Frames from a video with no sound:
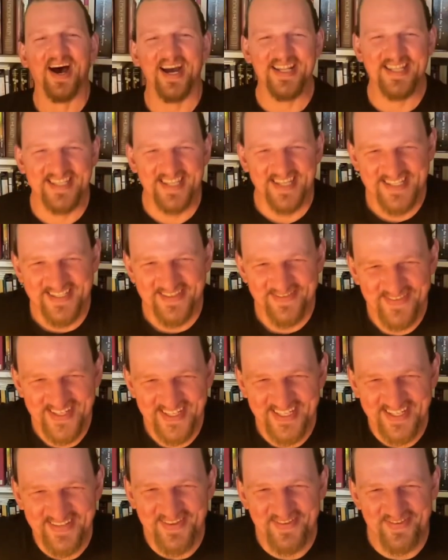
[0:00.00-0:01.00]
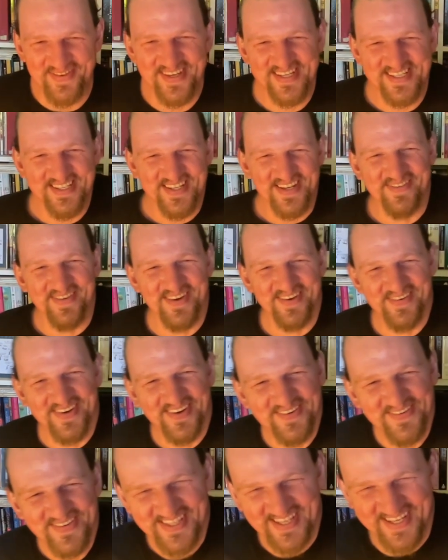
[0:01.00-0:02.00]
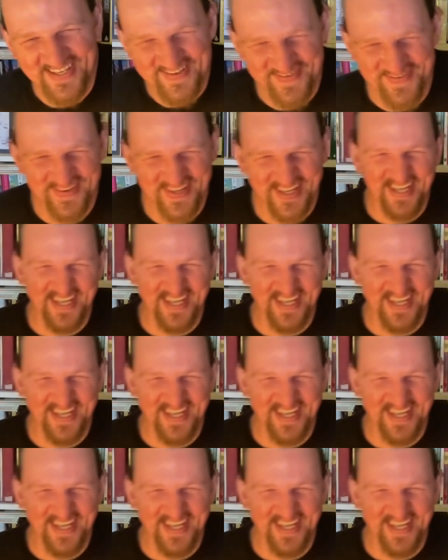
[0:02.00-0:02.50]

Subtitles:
I just submitted him the first time I rolled with him.